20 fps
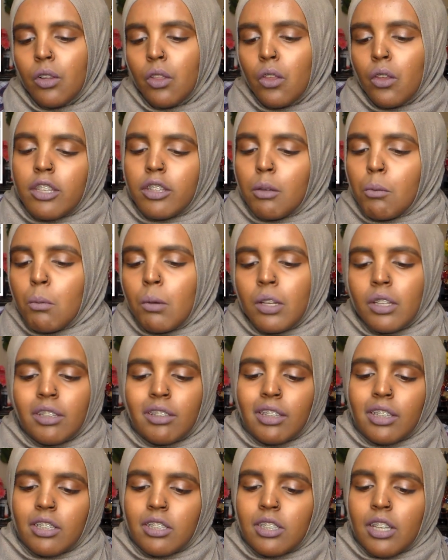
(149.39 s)
And then
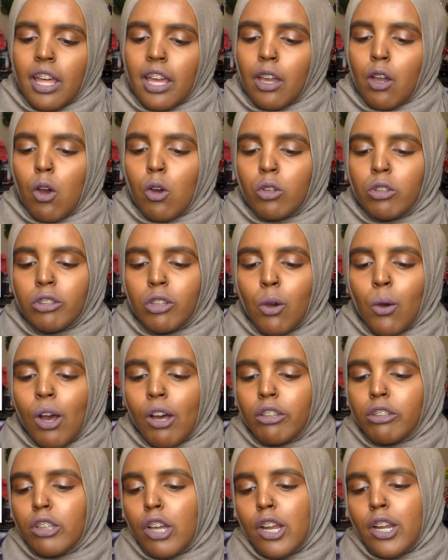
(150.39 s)
somebody's just like, so
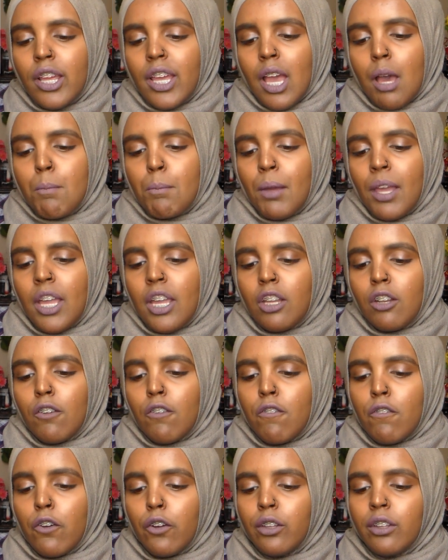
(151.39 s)
I'll start a campaign.
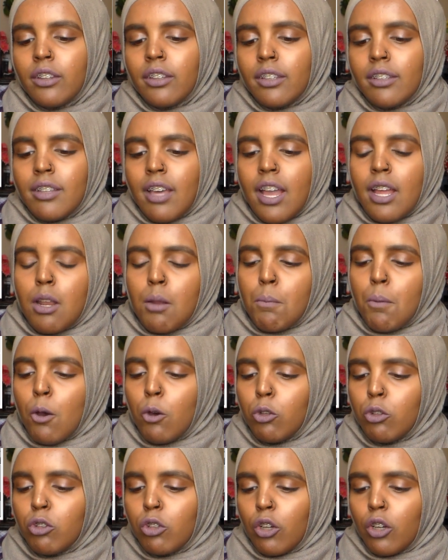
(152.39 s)
First design a
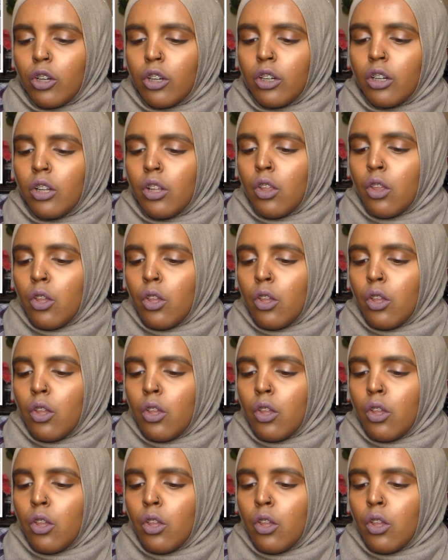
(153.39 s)
poster.